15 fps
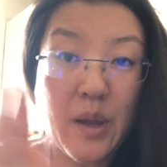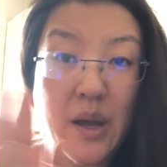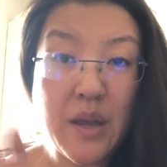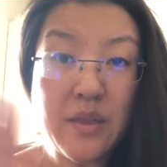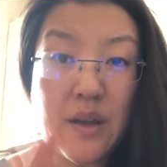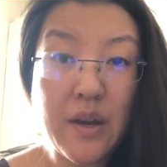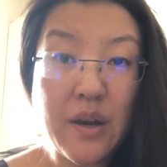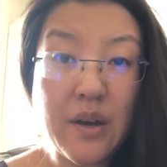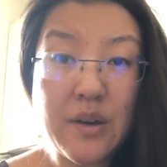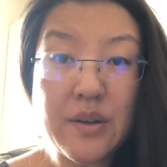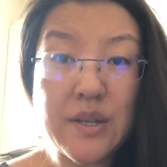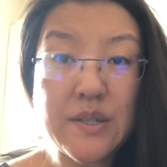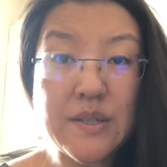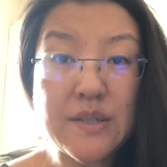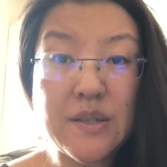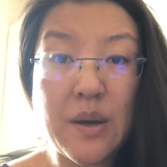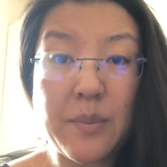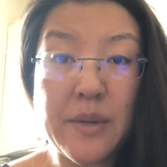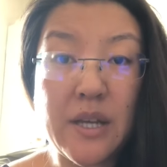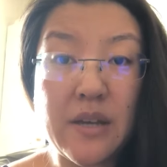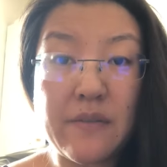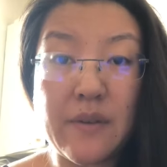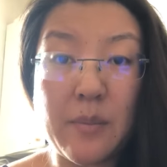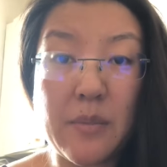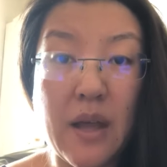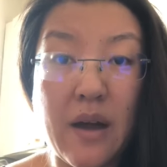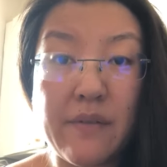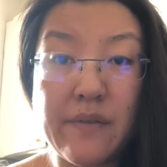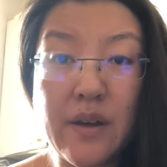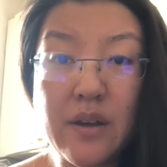Hi there, it's Dominique from
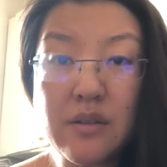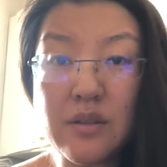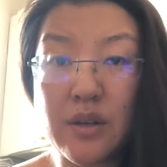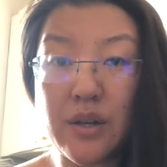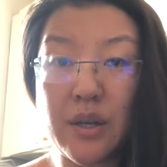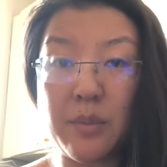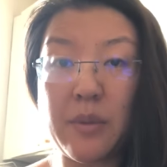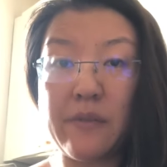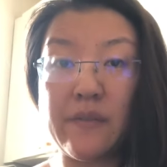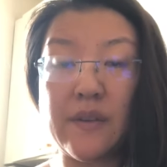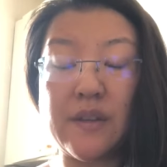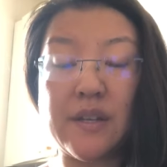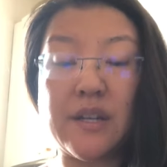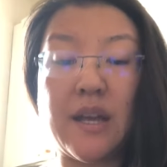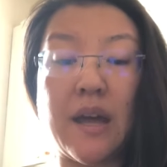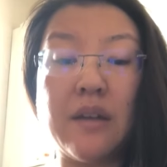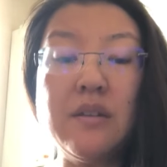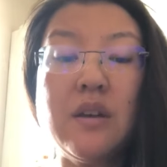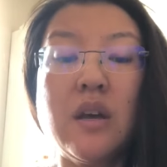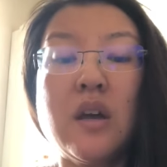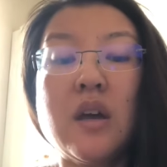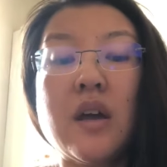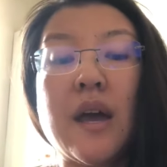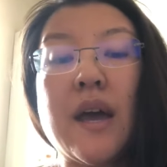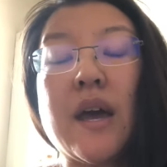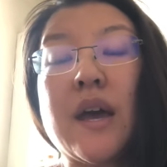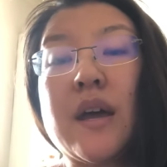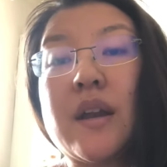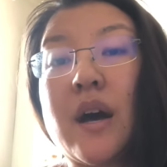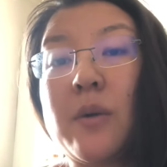LAFA, learning about Finland again,
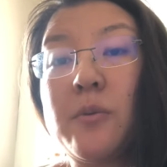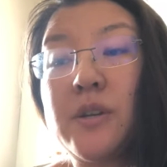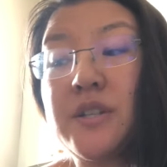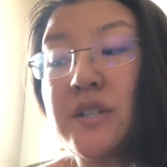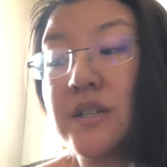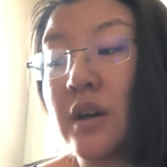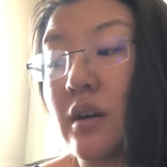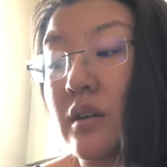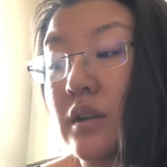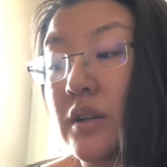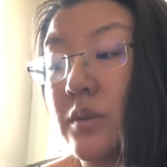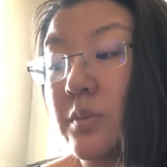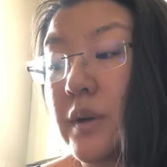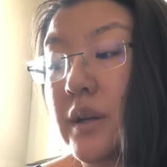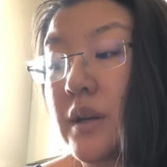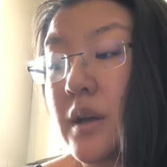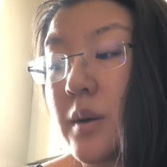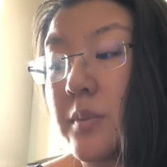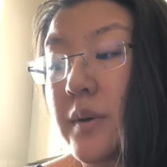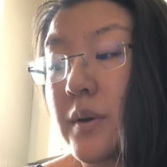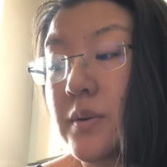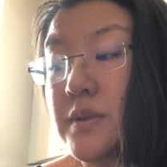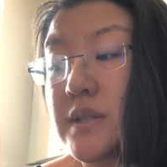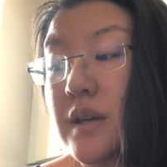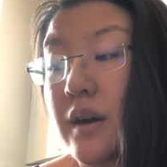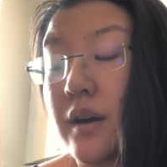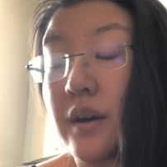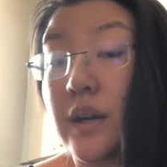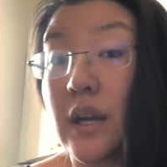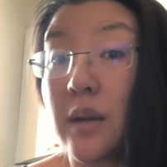and I wanted to talk a little bit about
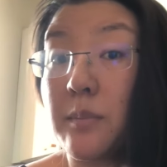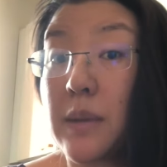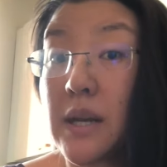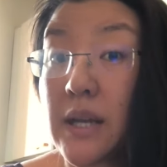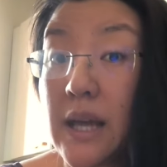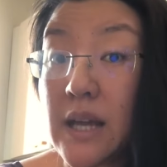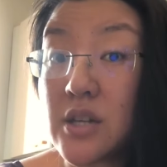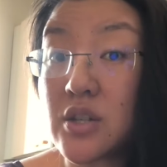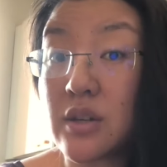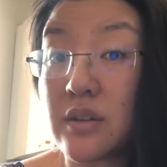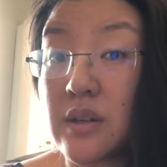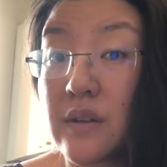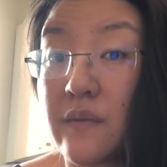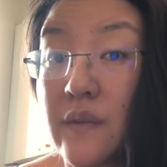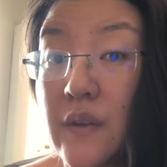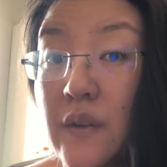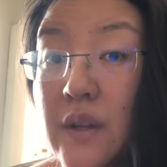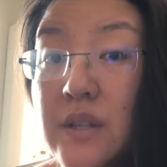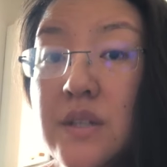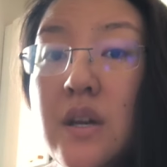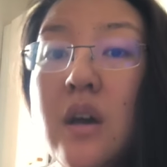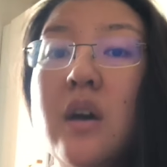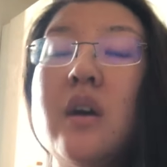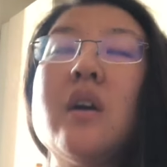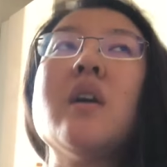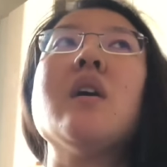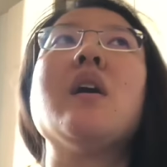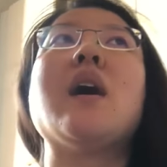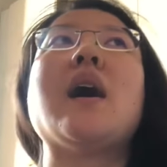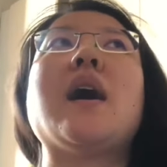getting medication in Finland.
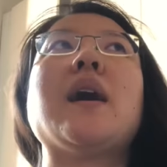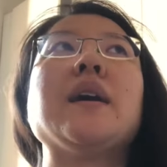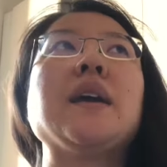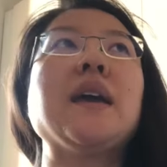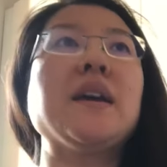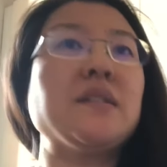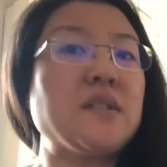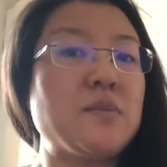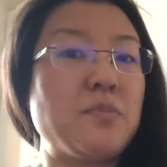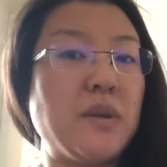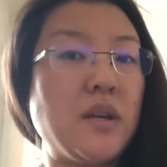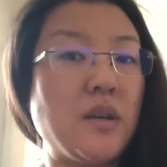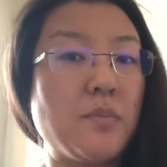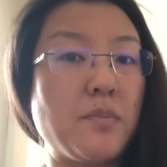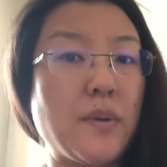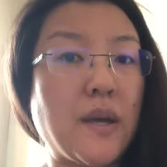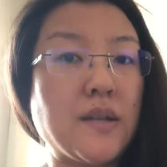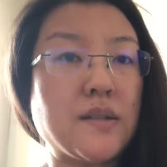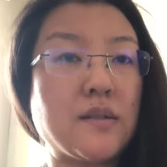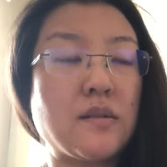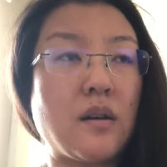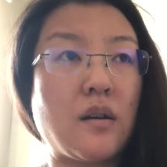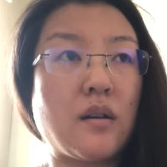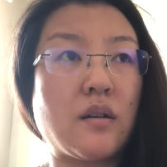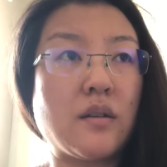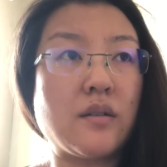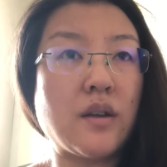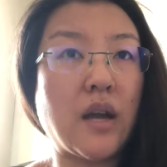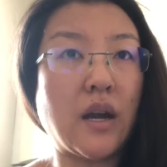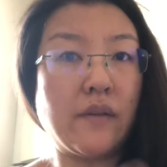I can't speak based
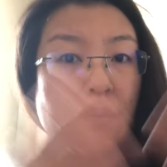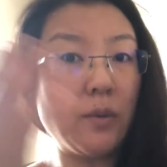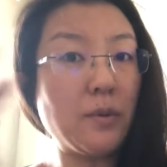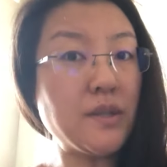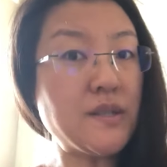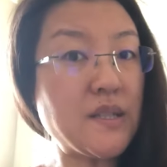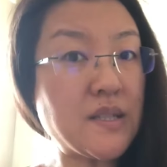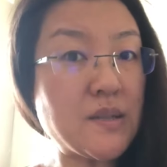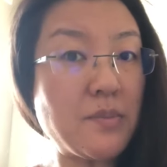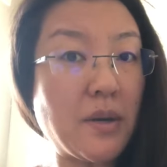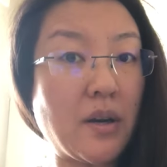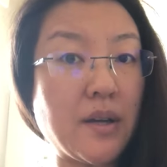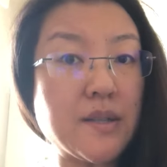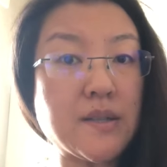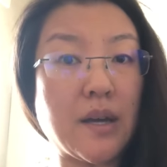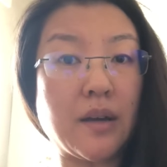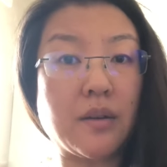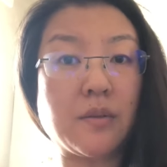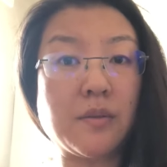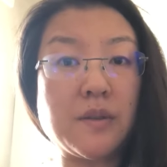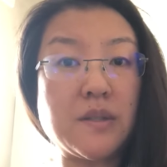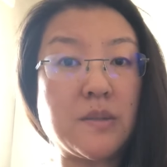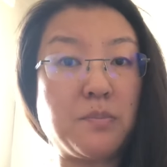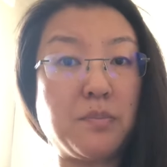on everyone's experience, I can only